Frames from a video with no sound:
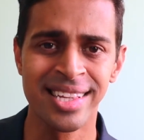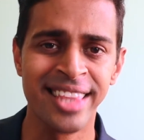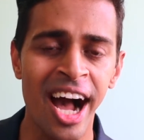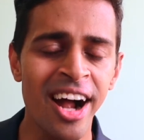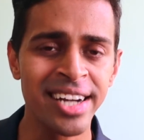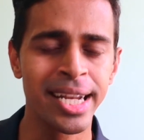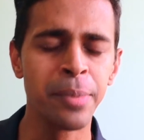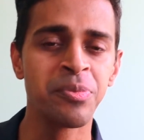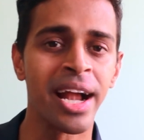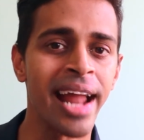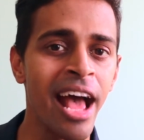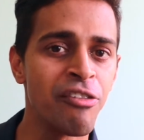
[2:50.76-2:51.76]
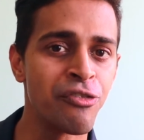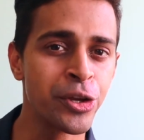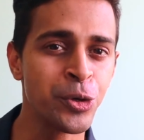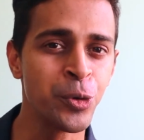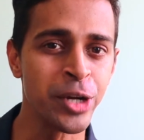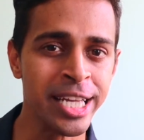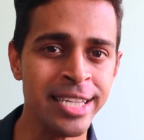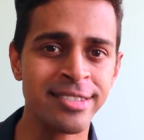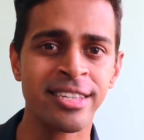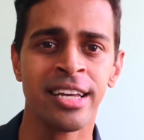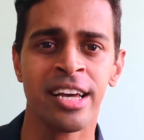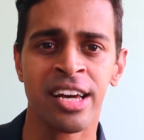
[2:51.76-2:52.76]
the third tip that I have for you
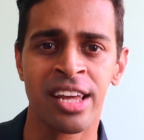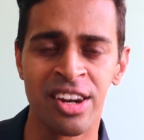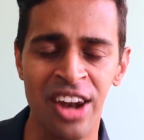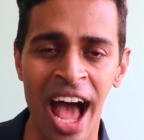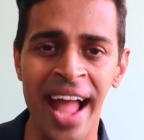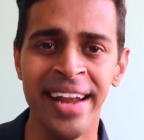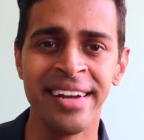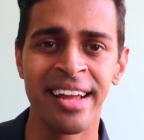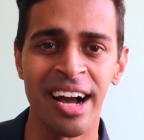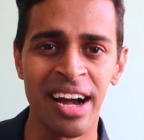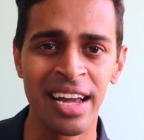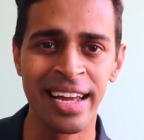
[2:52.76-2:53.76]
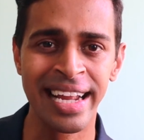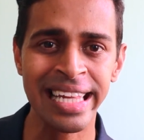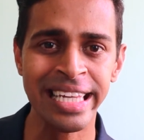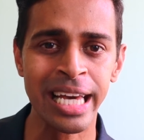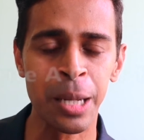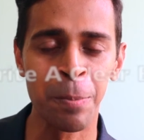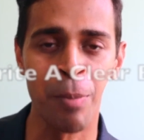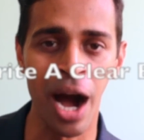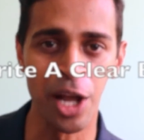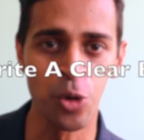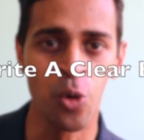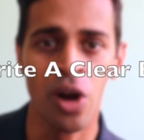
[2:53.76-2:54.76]
is write a clear
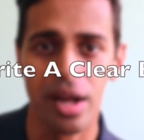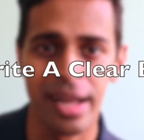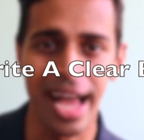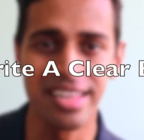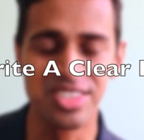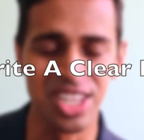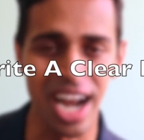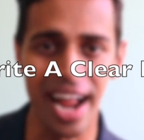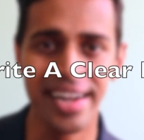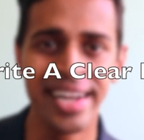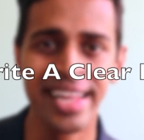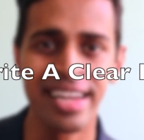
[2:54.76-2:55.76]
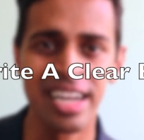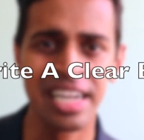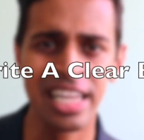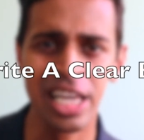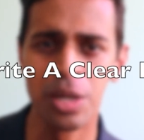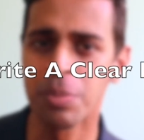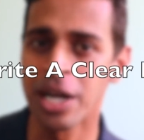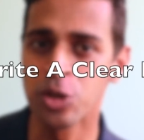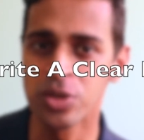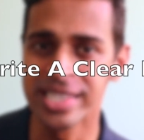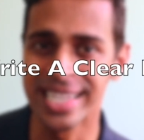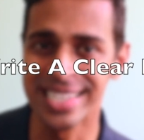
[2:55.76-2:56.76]
bio. Guys, writing a clear bio
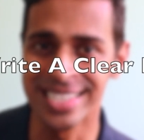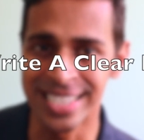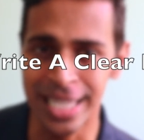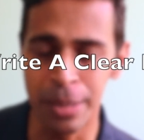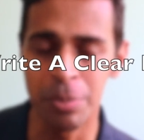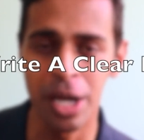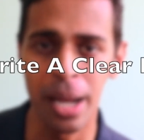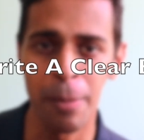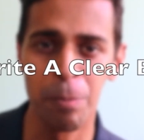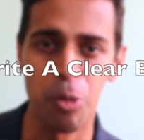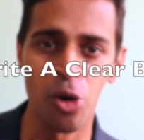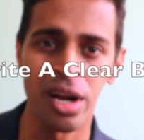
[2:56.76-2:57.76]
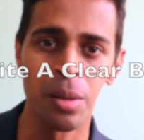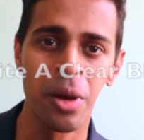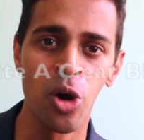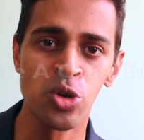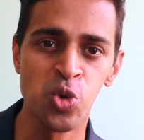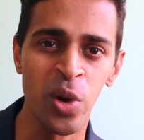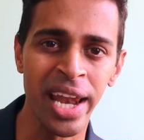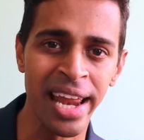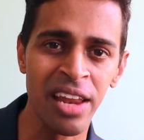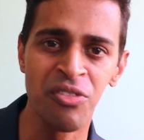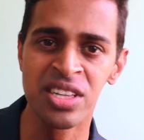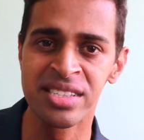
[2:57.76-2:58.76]
is extremely important because when
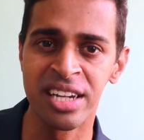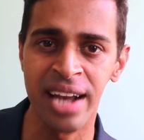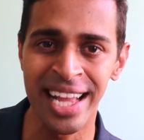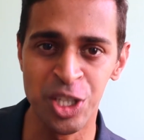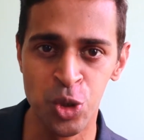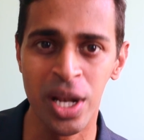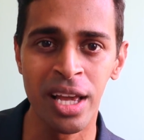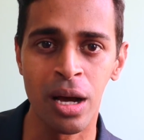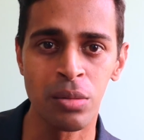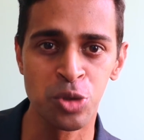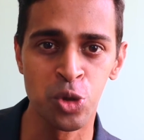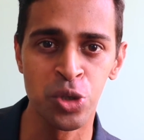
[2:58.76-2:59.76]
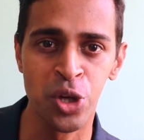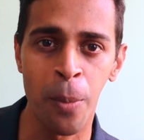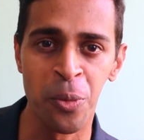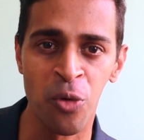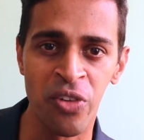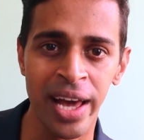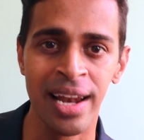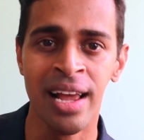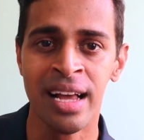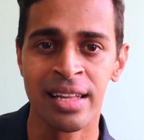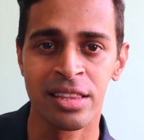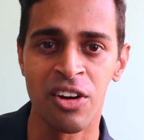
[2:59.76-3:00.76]
any visitor actually comes to your profile,
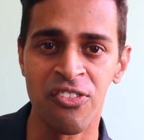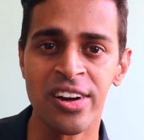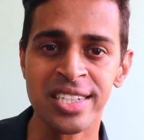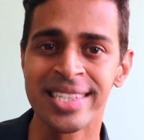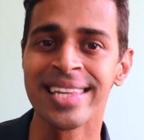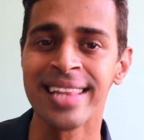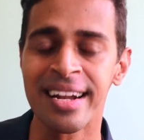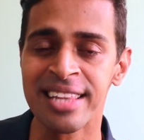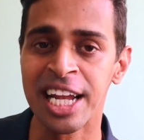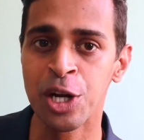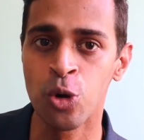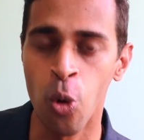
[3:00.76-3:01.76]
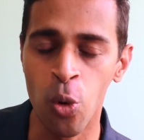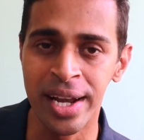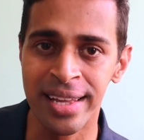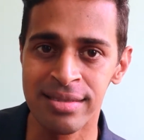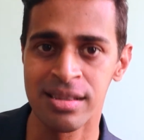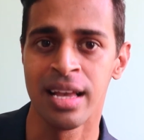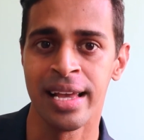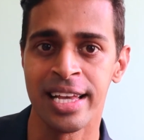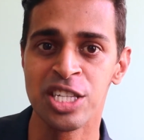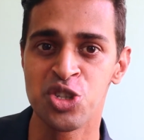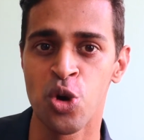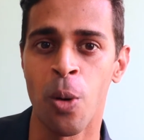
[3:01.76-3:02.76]
the first thing that they'll notice
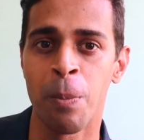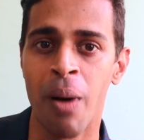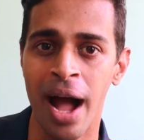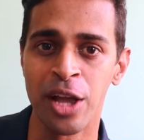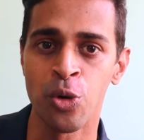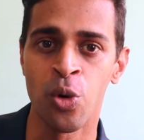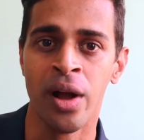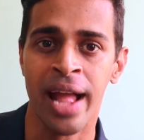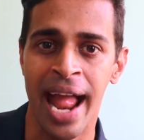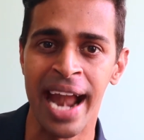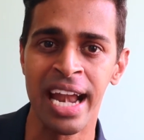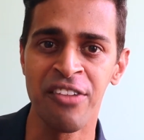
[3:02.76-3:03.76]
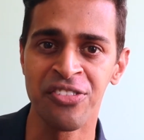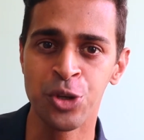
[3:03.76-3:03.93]
is your bio. And if